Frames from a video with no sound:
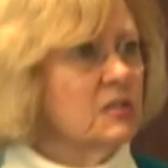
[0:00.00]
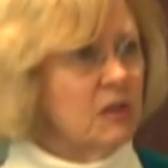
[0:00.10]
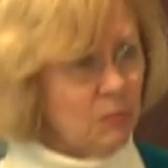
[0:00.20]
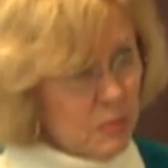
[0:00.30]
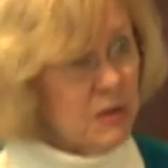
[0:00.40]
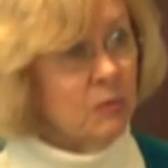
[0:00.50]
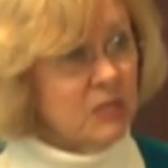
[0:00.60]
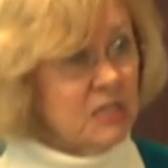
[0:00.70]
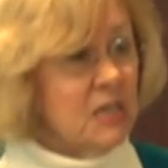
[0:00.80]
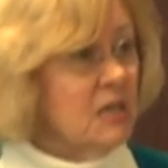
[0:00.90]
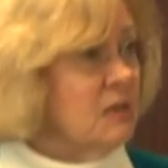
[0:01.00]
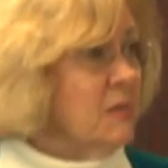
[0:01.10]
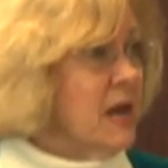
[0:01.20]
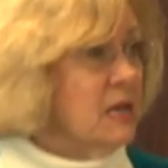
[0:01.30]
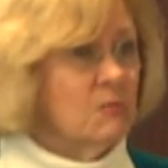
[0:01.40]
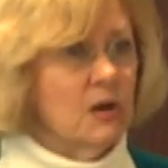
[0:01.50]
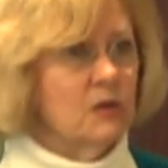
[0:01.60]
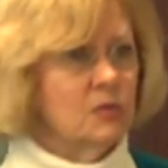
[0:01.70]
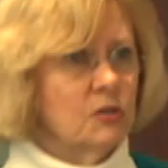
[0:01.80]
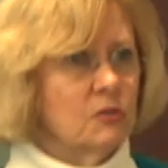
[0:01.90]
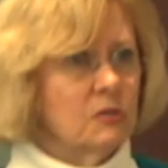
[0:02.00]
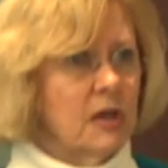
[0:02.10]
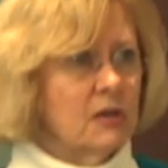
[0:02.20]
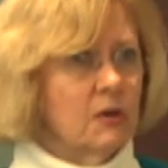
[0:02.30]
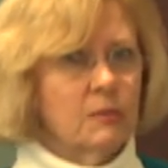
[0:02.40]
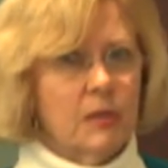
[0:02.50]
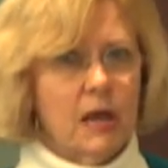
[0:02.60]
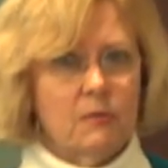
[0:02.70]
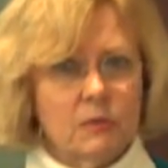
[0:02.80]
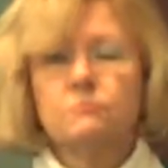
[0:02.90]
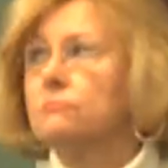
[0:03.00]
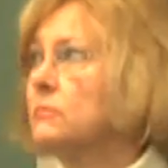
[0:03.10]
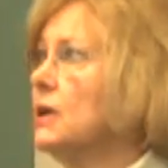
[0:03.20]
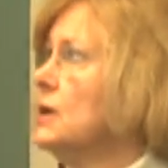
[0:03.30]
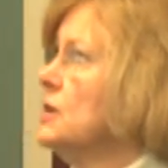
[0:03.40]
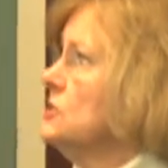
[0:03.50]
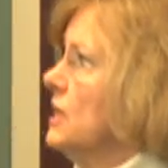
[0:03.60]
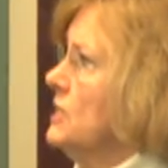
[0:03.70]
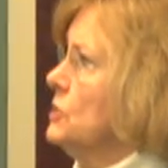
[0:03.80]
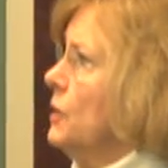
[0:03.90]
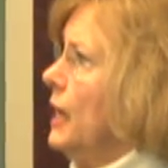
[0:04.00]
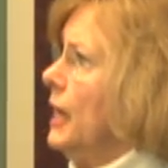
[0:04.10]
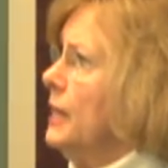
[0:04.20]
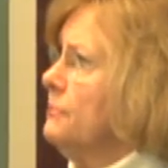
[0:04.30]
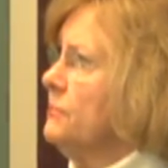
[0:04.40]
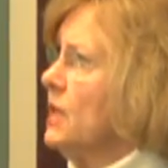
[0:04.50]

something that we see in a manic mode. Do you not agree with that one? So that's okay.